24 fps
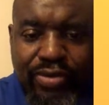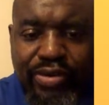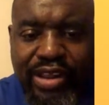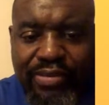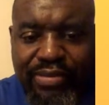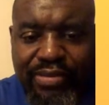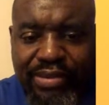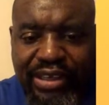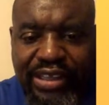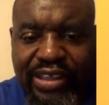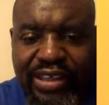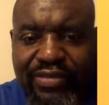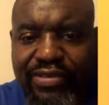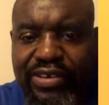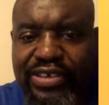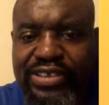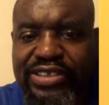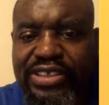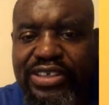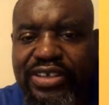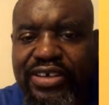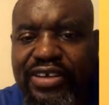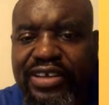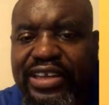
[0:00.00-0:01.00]
believe
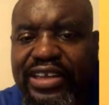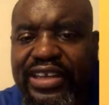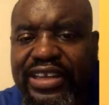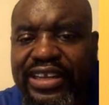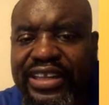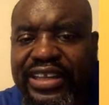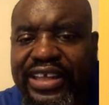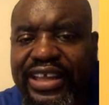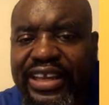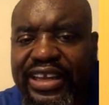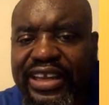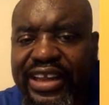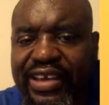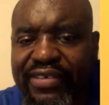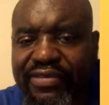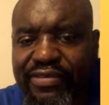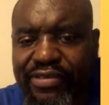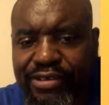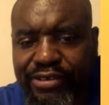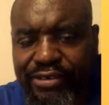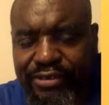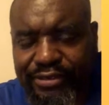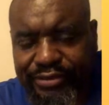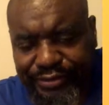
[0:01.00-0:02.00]
wasn't on their
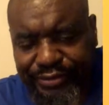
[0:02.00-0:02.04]
level.